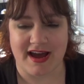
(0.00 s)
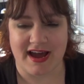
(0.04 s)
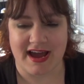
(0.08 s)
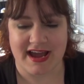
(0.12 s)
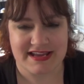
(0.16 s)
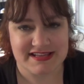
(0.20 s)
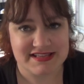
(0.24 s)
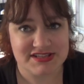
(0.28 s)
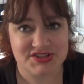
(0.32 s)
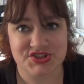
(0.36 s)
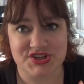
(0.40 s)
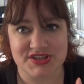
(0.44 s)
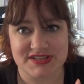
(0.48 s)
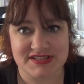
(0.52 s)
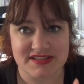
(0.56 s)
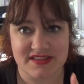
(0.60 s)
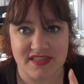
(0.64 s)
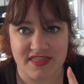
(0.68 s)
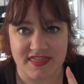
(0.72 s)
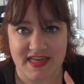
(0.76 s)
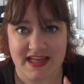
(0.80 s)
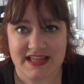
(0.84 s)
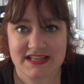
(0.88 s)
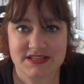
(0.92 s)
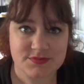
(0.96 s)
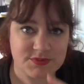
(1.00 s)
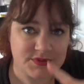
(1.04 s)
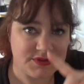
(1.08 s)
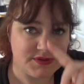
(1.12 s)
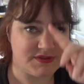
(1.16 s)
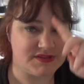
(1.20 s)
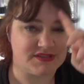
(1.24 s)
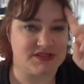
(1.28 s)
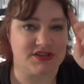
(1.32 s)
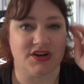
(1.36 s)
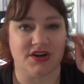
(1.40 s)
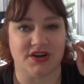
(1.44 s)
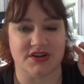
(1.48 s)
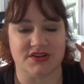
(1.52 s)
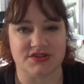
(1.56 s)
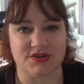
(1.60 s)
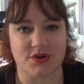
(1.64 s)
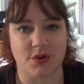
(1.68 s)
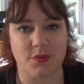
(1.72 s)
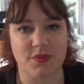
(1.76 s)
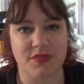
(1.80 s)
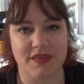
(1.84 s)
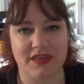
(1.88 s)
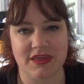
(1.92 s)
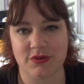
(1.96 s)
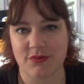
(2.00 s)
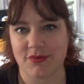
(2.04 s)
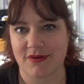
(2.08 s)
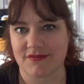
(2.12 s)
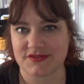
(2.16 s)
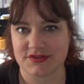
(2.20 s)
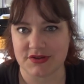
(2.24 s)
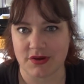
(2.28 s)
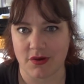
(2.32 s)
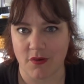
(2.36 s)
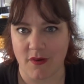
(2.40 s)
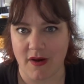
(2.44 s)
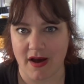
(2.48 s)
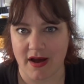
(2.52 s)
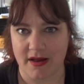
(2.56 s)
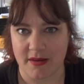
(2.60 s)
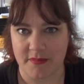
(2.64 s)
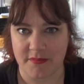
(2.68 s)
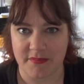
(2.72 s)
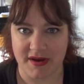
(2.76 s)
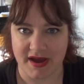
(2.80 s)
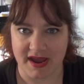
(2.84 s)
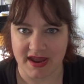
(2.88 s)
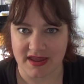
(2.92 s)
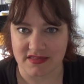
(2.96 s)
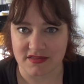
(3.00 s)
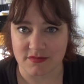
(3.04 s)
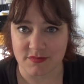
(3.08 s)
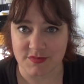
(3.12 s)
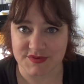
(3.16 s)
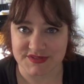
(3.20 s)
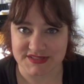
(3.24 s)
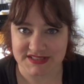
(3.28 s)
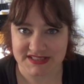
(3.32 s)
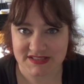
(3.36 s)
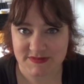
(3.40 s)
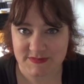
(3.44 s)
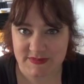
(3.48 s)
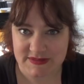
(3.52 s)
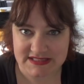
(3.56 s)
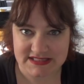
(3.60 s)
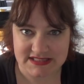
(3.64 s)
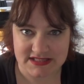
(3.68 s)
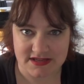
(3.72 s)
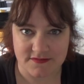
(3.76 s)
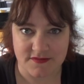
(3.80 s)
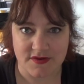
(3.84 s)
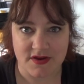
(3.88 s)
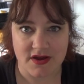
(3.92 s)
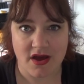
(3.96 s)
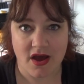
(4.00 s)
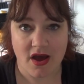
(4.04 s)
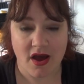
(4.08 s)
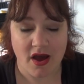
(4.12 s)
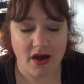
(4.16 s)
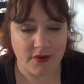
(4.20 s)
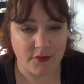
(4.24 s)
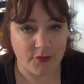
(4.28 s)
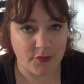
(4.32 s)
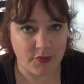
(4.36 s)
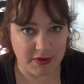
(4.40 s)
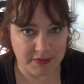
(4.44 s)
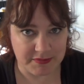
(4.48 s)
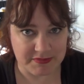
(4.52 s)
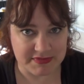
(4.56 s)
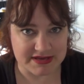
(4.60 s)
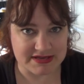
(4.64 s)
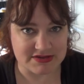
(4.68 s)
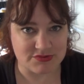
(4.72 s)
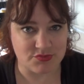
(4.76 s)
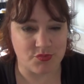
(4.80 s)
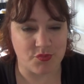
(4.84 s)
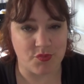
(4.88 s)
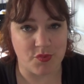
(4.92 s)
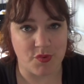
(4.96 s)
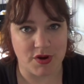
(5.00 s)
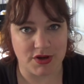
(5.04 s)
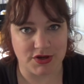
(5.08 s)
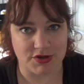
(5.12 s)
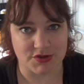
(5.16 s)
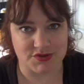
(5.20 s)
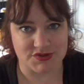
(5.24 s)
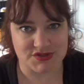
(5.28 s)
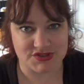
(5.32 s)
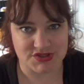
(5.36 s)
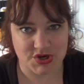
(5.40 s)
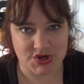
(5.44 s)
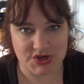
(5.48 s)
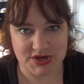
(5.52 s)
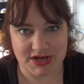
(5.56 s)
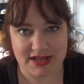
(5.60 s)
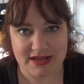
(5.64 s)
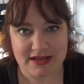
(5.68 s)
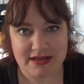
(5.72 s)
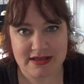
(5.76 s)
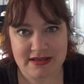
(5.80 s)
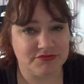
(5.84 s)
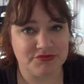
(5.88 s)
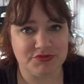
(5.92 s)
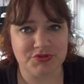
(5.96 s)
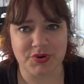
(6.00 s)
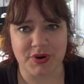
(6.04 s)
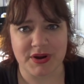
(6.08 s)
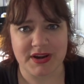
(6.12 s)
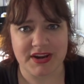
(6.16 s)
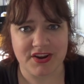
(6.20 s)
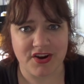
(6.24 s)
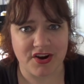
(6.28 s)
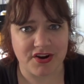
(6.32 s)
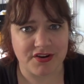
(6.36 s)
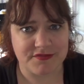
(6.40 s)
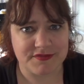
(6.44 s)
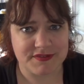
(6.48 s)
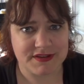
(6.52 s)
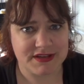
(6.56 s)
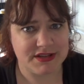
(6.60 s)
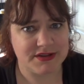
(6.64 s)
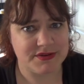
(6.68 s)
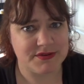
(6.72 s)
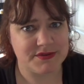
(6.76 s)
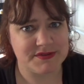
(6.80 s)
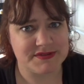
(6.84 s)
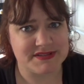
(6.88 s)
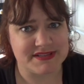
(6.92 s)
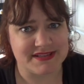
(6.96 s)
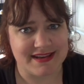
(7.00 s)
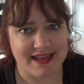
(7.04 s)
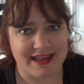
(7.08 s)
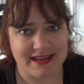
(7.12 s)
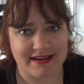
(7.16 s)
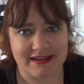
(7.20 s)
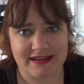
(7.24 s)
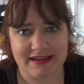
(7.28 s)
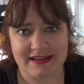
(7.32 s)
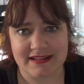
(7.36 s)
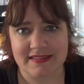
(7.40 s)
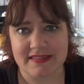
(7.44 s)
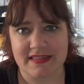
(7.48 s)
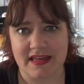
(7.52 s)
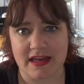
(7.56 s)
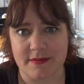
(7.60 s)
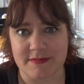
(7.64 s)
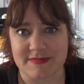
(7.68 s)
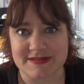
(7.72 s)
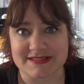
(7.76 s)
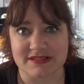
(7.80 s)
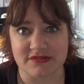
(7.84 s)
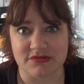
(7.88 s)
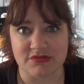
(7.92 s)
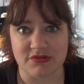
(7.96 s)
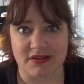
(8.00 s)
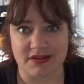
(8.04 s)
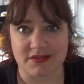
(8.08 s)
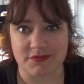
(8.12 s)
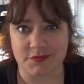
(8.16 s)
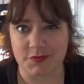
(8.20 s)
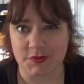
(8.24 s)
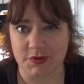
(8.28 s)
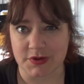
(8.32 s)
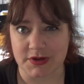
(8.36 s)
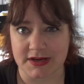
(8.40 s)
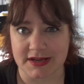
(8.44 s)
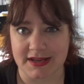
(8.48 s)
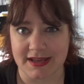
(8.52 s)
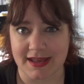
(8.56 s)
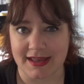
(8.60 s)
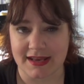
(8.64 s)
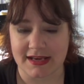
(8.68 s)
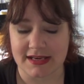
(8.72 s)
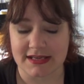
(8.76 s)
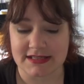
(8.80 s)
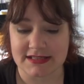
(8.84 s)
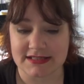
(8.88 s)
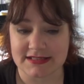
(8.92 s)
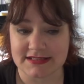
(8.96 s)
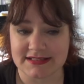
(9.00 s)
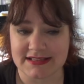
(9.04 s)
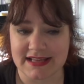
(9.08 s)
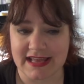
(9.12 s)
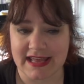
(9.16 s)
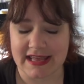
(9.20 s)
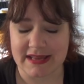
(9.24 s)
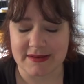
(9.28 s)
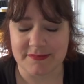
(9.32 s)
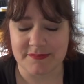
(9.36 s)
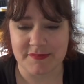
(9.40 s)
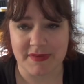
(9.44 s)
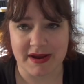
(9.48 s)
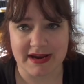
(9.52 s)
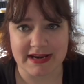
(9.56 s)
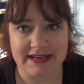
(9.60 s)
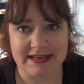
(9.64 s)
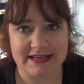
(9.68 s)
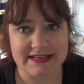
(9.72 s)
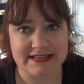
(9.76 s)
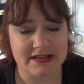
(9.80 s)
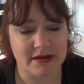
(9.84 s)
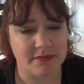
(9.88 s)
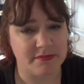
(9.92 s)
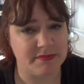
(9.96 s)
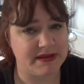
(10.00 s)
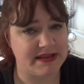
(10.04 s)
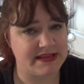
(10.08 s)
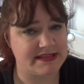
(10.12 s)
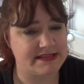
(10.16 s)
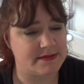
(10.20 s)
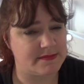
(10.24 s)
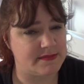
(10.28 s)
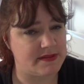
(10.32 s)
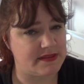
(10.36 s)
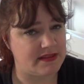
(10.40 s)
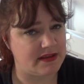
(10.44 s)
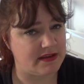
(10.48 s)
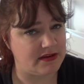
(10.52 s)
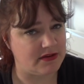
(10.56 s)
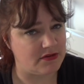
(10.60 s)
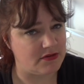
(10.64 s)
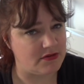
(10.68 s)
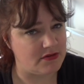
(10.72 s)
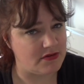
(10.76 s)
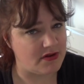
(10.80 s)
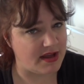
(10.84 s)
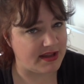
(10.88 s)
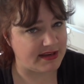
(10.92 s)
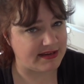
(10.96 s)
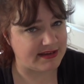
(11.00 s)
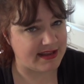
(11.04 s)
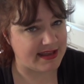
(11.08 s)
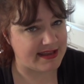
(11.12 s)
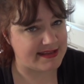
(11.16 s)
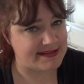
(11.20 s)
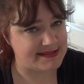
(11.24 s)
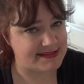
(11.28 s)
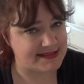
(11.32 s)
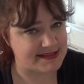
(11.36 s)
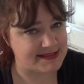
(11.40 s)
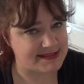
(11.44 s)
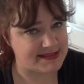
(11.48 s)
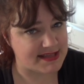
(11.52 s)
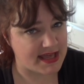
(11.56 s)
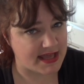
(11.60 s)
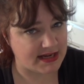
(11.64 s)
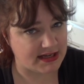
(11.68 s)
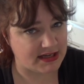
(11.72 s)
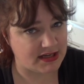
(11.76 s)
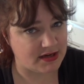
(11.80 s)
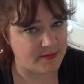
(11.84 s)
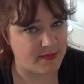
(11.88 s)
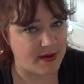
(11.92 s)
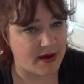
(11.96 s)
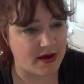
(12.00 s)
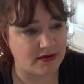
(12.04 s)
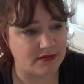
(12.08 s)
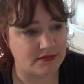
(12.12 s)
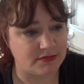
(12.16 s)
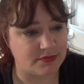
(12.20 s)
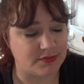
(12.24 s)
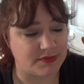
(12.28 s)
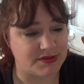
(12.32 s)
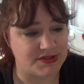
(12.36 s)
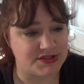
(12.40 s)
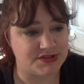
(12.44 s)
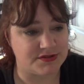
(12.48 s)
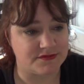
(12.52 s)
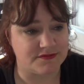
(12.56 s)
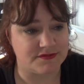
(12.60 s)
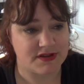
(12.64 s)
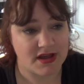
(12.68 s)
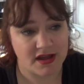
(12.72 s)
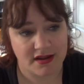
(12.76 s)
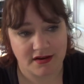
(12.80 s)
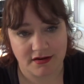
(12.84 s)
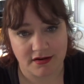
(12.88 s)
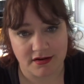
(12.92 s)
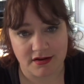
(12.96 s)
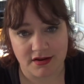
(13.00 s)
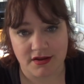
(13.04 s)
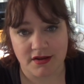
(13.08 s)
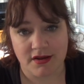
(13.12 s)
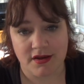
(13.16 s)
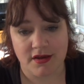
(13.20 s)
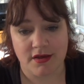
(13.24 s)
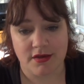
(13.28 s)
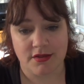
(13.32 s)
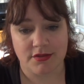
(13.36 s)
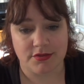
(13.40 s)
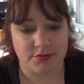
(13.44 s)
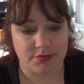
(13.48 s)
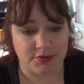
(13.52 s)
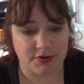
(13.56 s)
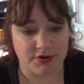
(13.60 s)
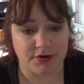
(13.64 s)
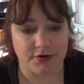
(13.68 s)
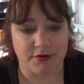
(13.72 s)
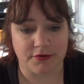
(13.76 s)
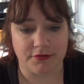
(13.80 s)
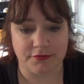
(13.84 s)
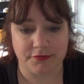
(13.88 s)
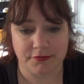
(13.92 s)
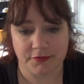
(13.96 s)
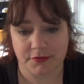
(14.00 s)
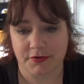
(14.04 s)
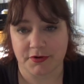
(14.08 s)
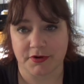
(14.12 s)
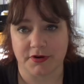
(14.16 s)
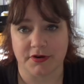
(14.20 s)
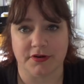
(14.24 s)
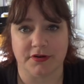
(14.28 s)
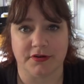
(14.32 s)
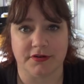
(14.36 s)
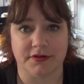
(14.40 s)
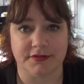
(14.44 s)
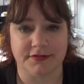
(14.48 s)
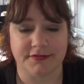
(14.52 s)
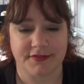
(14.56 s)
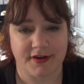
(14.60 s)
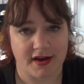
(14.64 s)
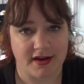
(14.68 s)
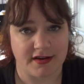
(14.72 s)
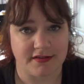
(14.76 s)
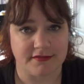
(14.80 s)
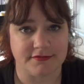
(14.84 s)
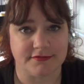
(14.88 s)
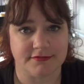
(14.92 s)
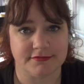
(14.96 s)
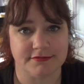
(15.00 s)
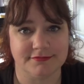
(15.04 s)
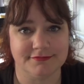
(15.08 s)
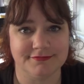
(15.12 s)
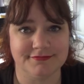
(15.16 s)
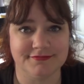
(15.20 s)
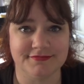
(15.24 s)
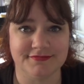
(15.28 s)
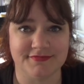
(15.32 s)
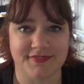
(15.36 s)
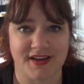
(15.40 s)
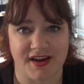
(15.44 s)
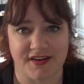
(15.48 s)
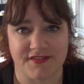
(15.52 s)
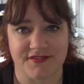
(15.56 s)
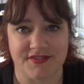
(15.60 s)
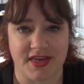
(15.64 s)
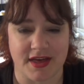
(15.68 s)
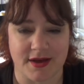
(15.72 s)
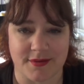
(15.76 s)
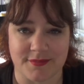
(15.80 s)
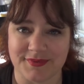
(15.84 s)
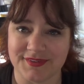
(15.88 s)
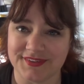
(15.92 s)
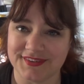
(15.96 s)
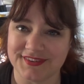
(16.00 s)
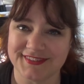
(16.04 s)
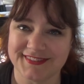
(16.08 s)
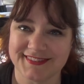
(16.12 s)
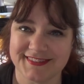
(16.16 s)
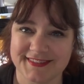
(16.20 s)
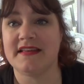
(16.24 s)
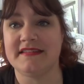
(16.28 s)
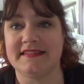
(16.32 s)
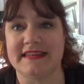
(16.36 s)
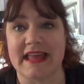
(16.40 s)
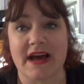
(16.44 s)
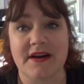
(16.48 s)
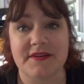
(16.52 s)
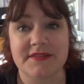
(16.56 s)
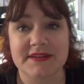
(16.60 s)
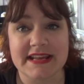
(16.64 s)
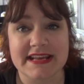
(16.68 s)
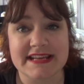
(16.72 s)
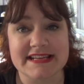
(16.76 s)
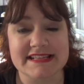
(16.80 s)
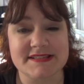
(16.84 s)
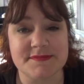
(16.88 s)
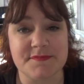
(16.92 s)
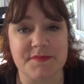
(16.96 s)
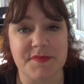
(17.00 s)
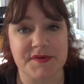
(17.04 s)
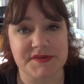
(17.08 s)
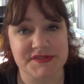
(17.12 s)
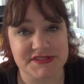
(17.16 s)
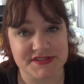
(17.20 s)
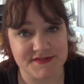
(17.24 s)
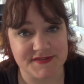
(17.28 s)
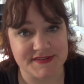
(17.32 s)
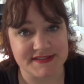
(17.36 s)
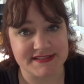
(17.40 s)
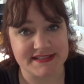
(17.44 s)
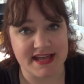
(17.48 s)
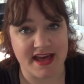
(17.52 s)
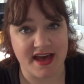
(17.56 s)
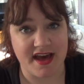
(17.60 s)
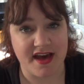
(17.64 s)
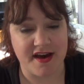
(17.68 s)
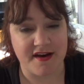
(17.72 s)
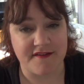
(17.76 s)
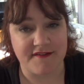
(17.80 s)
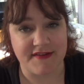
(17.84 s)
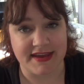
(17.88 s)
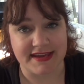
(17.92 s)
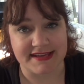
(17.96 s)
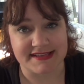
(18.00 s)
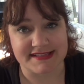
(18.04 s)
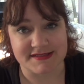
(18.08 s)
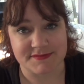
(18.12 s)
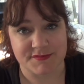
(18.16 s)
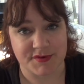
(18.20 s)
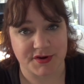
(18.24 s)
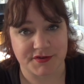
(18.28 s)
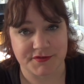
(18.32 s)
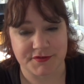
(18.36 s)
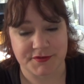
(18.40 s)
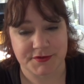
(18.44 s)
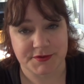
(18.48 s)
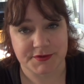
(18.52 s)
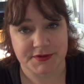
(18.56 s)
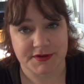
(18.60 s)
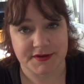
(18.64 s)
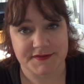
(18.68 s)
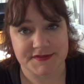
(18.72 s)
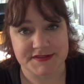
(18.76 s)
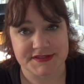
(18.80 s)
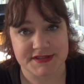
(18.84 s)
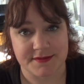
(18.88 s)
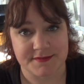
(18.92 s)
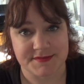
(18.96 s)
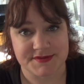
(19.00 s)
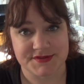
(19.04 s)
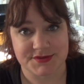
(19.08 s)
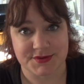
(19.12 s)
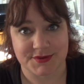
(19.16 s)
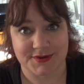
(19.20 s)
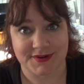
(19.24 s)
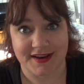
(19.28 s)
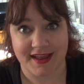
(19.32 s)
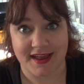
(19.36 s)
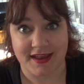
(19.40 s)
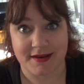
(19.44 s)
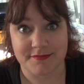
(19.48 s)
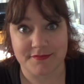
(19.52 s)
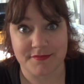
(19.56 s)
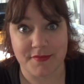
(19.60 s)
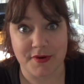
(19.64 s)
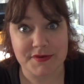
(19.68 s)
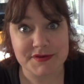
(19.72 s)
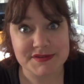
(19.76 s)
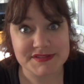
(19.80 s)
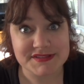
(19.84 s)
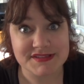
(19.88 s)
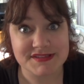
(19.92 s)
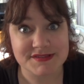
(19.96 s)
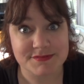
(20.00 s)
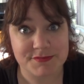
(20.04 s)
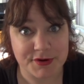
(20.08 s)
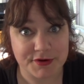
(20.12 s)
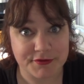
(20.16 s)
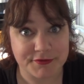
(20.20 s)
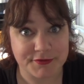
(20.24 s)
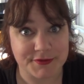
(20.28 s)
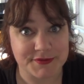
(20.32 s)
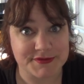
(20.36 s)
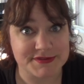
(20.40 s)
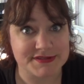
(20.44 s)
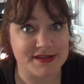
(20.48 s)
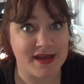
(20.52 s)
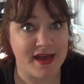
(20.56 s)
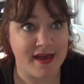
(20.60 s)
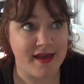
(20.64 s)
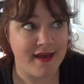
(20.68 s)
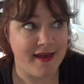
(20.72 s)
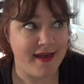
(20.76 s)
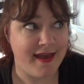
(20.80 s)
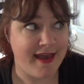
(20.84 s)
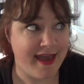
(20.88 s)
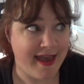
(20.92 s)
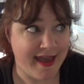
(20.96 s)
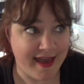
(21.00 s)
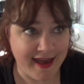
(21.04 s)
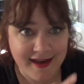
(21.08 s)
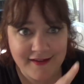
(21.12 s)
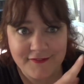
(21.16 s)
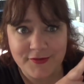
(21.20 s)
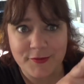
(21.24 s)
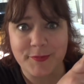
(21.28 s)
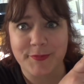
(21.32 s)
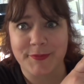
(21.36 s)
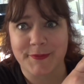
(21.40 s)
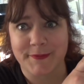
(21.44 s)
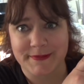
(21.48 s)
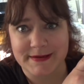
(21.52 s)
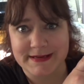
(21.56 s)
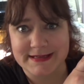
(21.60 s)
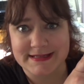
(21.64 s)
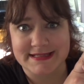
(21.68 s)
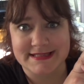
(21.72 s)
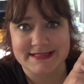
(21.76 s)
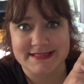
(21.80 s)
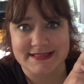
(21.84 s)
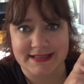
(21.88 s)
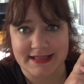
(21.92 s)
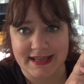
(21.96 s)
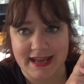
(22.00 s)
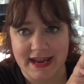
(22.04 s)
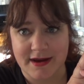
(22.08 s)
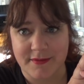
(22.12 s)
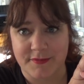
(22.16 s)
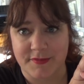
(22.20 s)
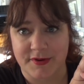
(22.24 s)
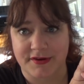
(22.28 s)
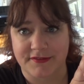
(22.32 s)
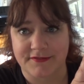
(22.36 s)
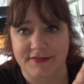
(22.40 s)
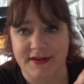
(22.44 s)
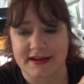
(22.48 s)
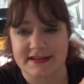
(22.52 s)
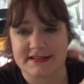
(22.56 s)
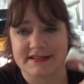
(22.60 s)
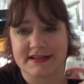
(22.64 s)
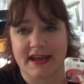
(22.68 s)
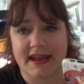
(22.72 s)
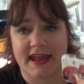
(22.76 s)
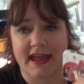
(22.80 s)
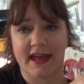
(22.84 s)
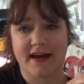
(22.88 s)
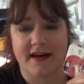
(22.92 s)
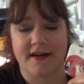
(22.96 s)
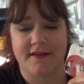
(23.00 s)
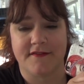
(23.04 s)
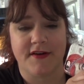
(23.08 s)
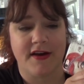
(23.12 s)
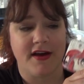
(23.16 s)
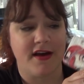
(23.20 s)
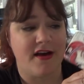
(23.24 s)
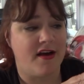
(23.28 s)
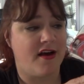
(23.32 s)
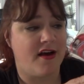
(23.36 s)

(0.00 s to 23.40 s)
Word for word: I suggest that's where you start. Don't think you have to go out and buy the most expensive equipment when you're starting. Creating art videos and editing them is a lot of work and it might end up being something that you're not as excited about once you've done three or four or five of them. Nowadays, most of us have a smartphone of some sort, and most smartphones have a pretty decent camera. In fact, I have